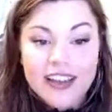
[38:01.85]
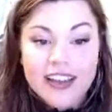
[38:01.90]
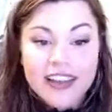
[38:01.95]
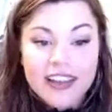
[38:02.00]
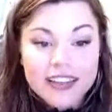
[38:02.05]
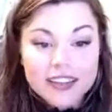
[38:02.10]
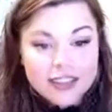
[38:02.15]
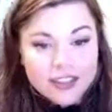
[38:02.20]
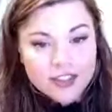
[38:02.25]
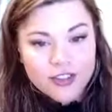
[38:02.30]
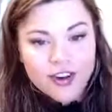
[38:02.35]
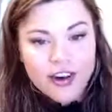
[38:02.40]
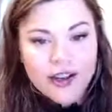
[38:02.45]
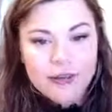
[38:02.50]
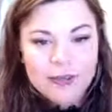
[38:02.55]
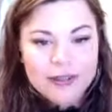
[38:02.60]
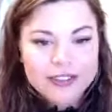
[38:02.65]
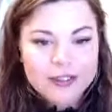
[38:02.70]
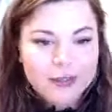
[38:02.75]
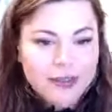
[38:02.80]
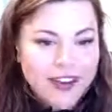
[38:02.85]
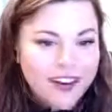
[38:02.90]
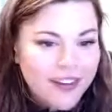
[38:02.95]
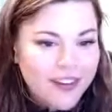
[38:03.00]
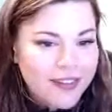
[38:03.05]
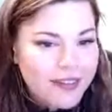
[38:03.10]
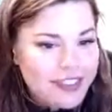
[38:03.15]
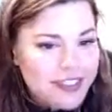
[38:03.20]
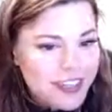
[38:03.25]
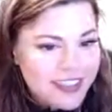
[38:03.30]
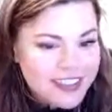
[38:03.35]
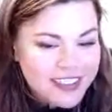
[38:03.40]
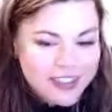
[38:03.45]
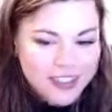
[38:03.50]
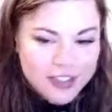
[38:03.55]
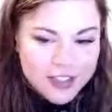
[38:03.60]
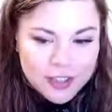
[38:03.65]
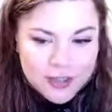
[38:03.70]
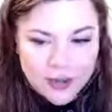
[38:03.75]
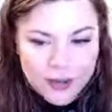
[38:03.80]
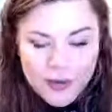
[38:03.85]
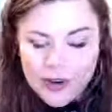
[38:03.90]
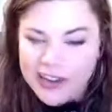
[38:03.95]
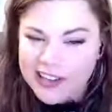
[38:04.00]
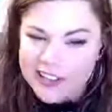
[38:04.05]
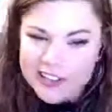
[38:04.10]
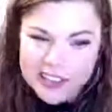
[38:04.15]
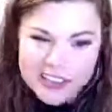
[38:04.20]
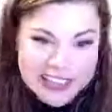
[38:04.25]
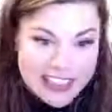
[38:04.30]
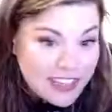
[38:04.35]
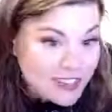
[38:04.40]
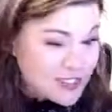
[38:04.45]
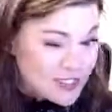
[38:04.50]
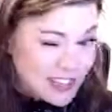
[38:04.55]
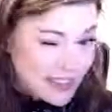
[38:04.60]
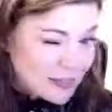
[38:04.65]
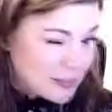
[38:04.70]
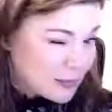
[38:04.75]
Instagram as well, which has 200,000